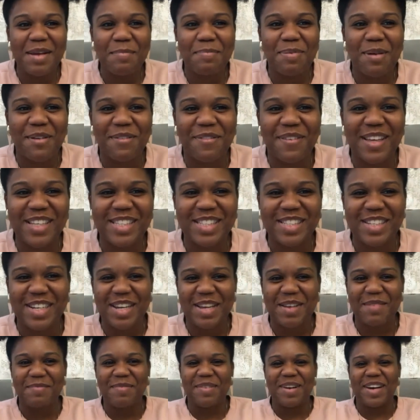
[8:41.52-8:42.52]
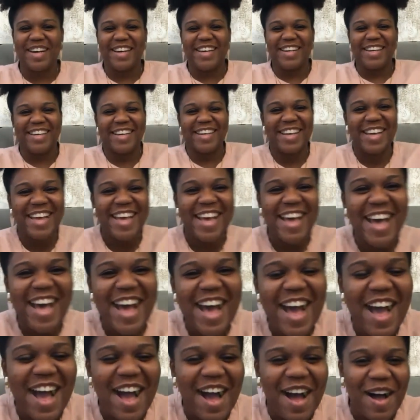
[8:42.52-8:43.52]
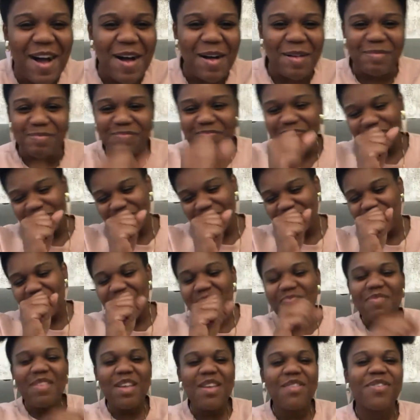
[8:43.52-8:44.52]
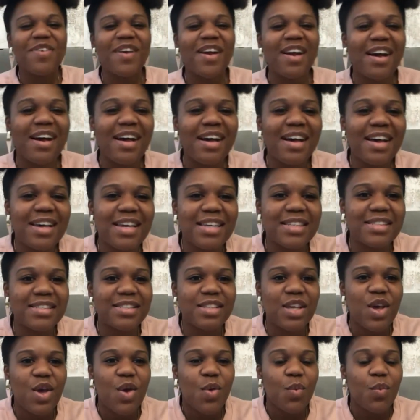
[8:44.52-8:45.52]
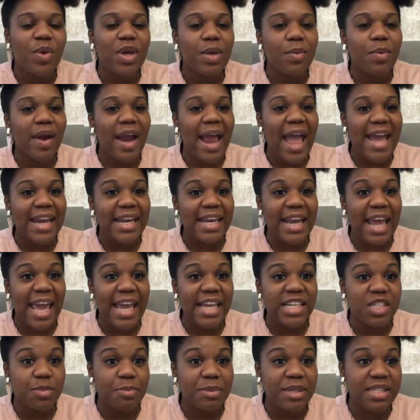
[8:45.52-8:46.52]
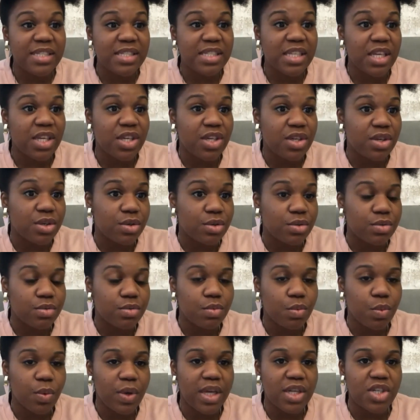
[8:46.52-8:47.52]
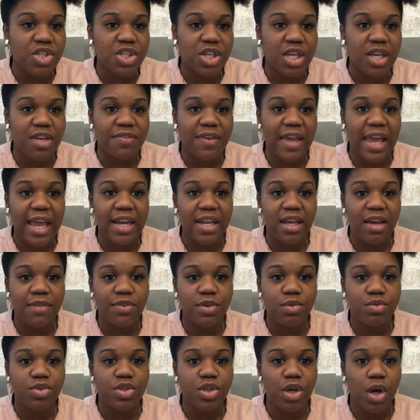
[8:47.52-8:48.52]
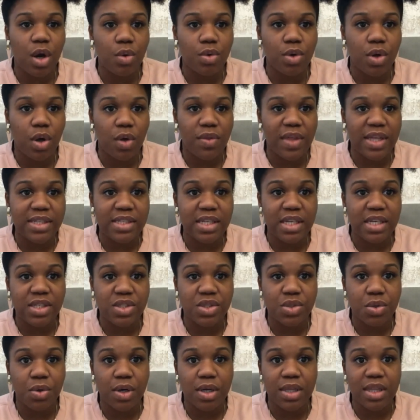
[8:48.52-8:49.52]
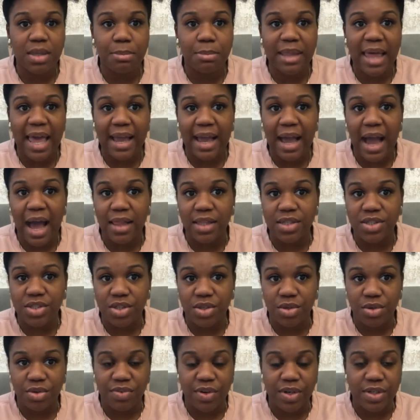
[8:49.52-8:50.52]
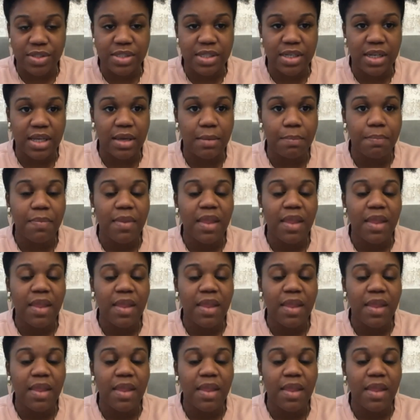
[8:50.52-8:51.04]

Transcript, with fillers: Professor Imba. Um, for us, we were at an HBCU, which, if any of you don't know, that's a historically black college or university.